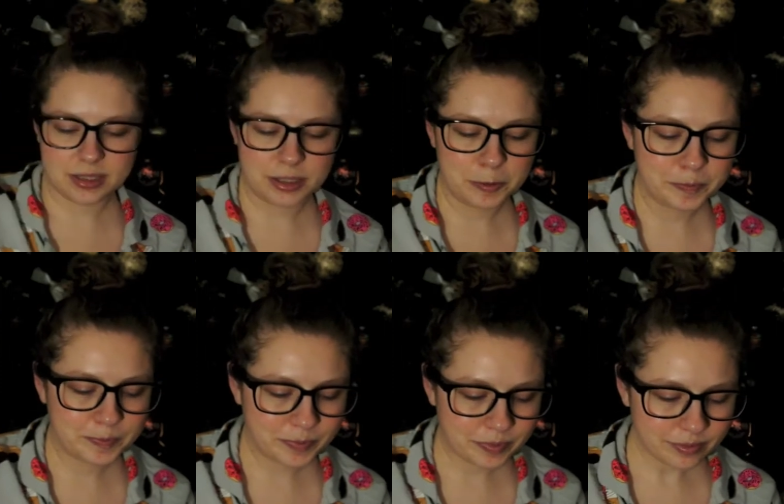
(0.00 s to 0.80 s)
too.
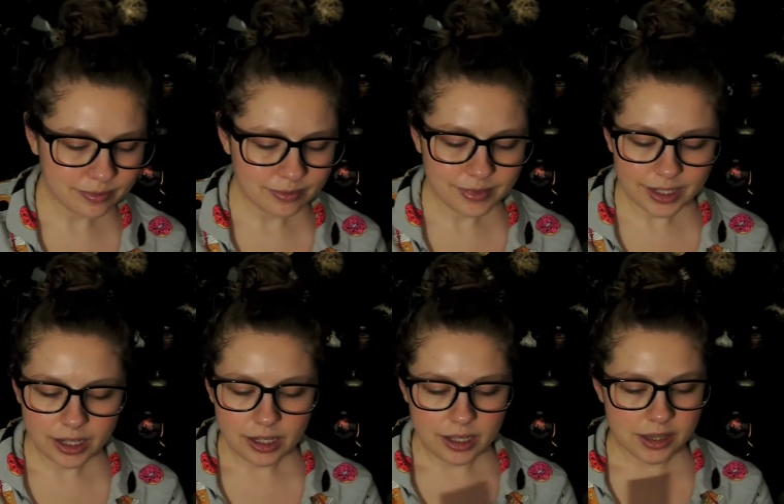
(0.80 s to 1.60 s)

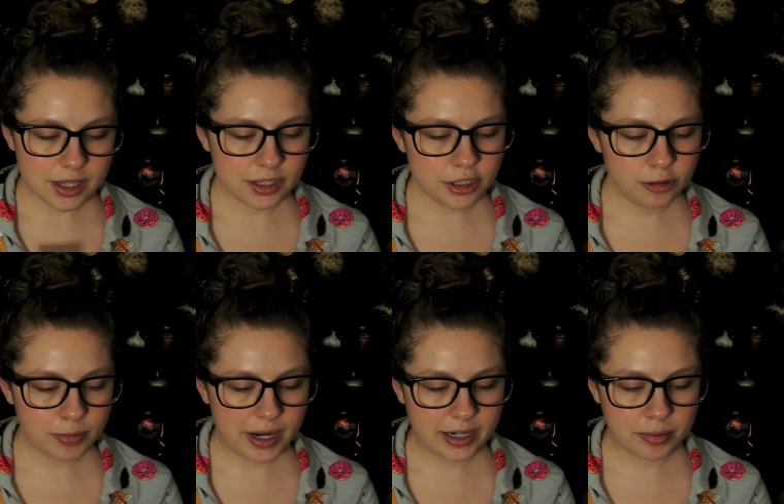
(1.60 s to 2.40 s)
Then the two
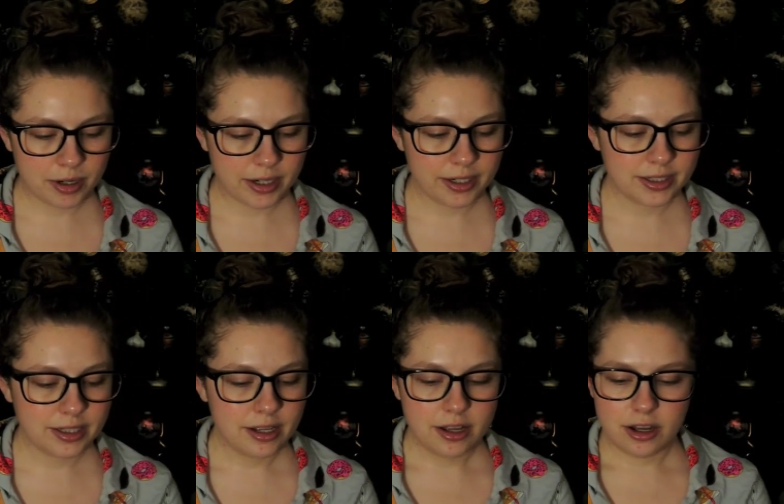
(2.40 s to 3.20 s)
body products
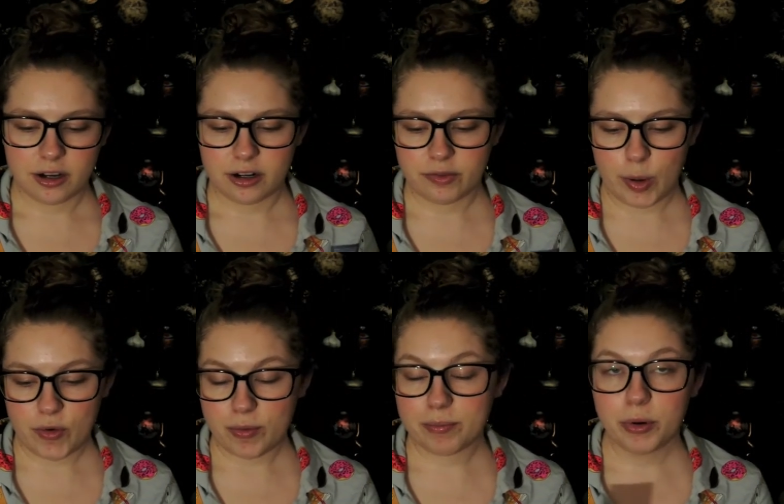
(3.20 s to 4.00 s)
are from,
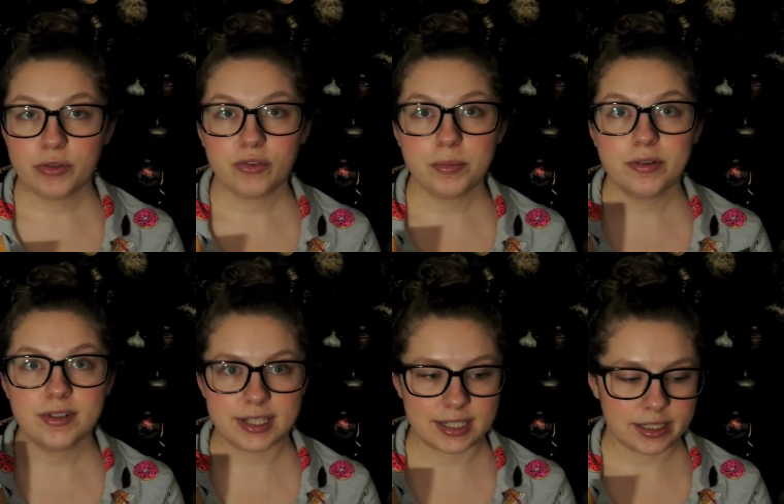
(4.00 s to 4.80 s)
both from the
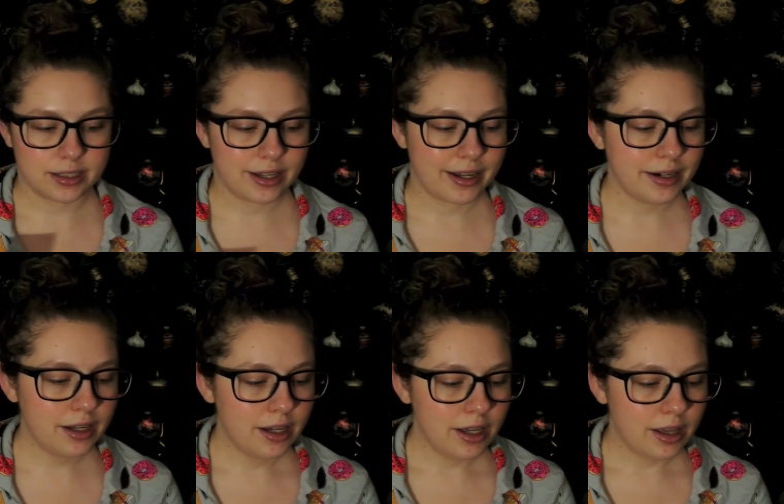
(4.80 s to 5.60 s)
Resist line,
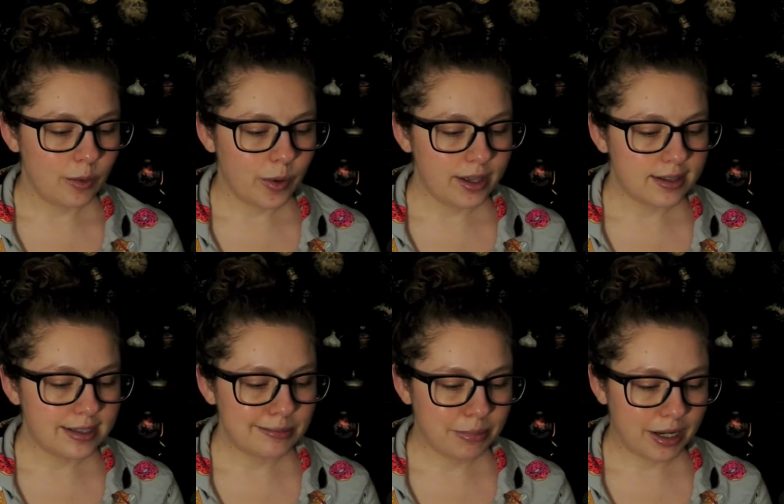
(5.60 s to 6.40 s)
the Weightless
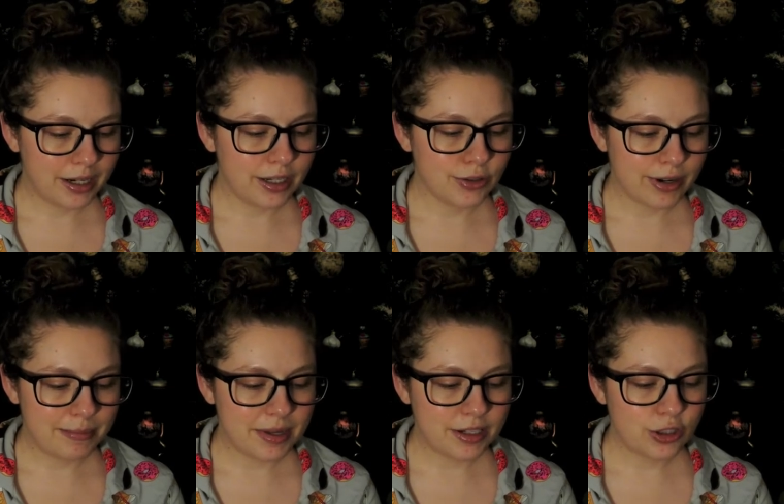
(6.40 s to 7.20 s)
Body
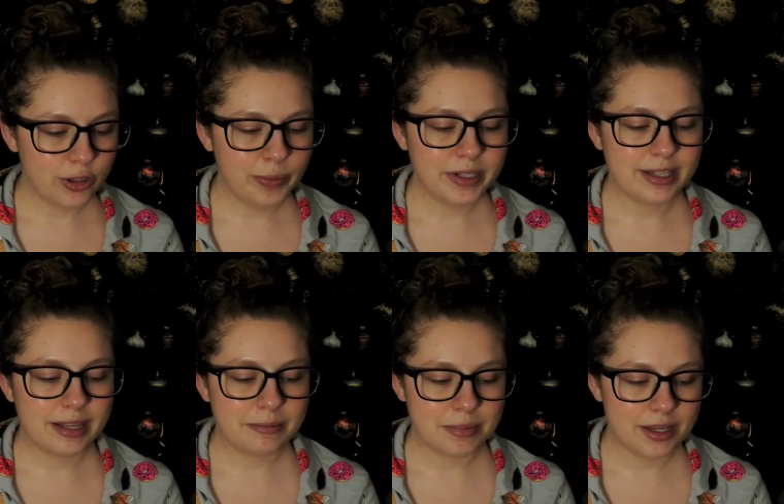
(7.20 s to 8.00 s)
Treatment
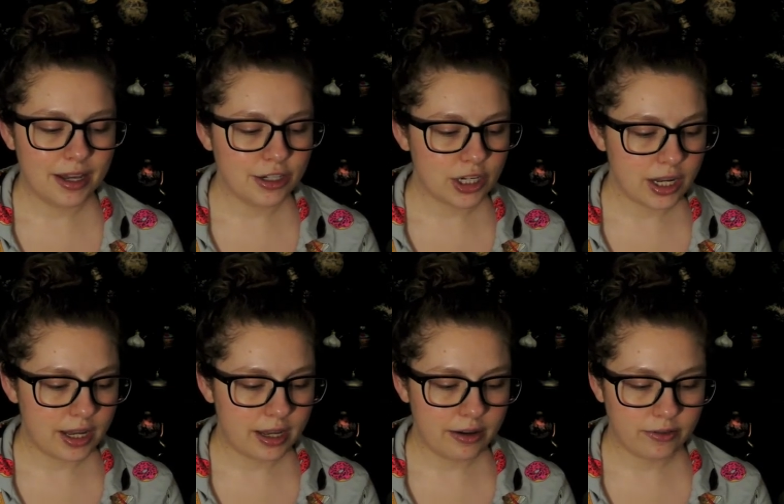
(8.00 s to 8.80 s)
2%
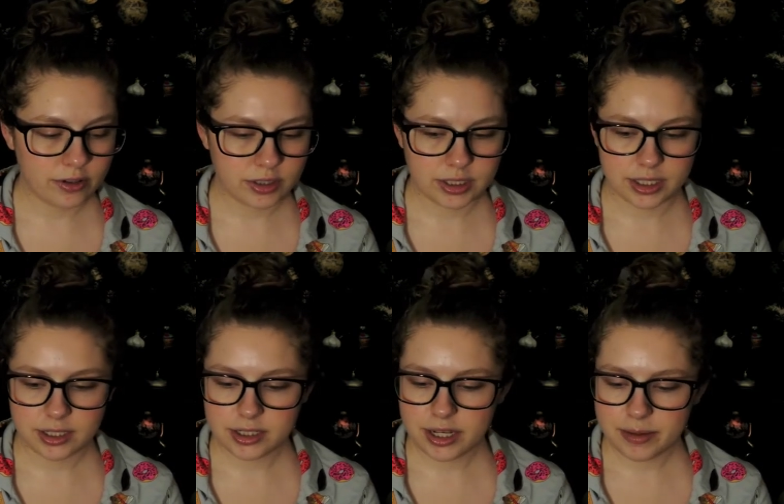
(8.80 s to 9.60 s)
BHA for all
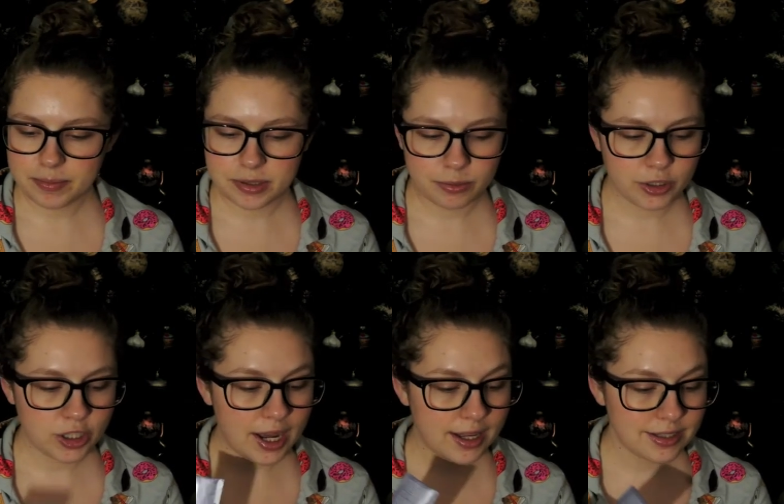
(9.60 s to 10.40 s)
skin types, which
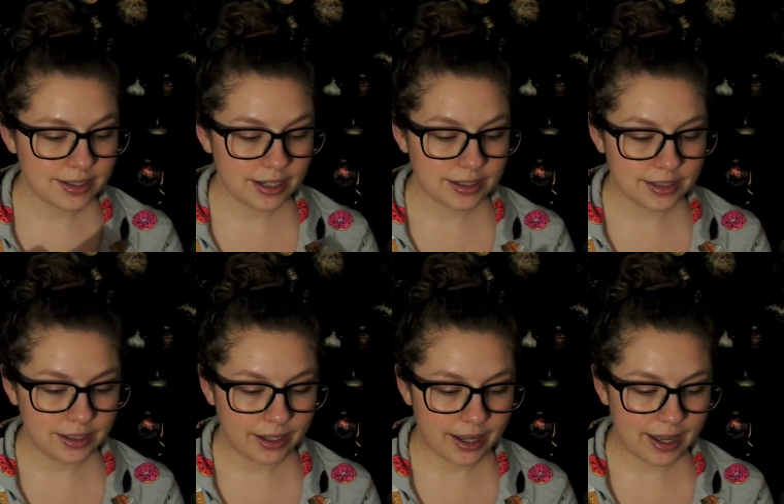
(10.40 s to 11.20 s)
has
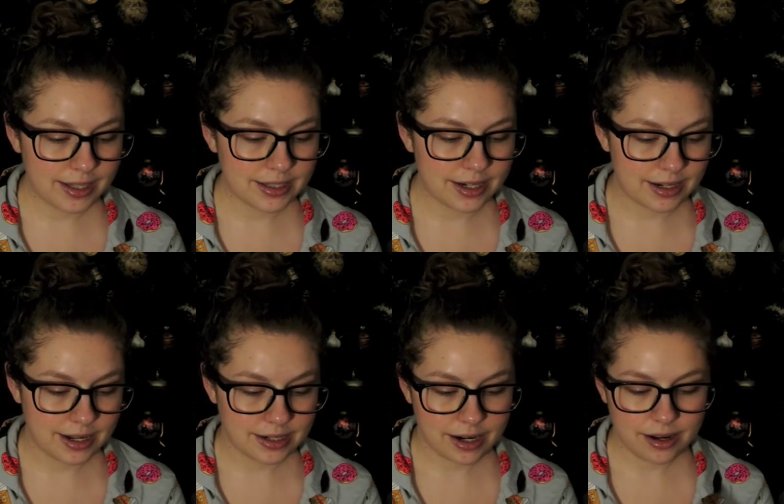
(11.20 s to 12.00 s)
salicylic acid and
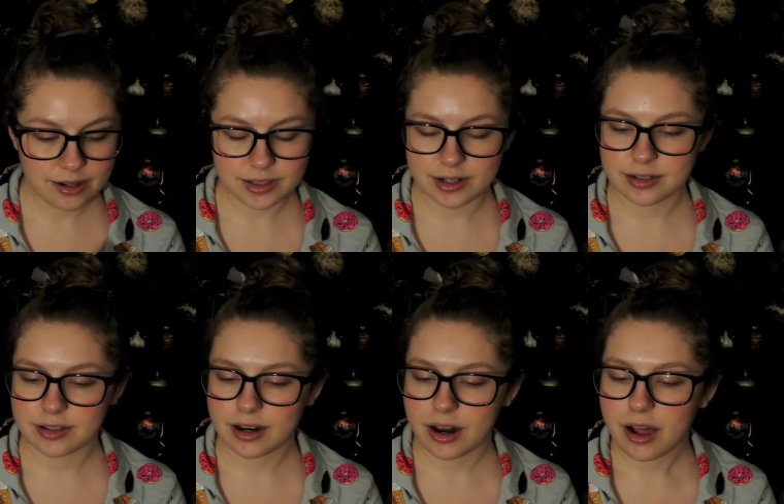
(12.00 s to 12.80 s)
antioxidants in it,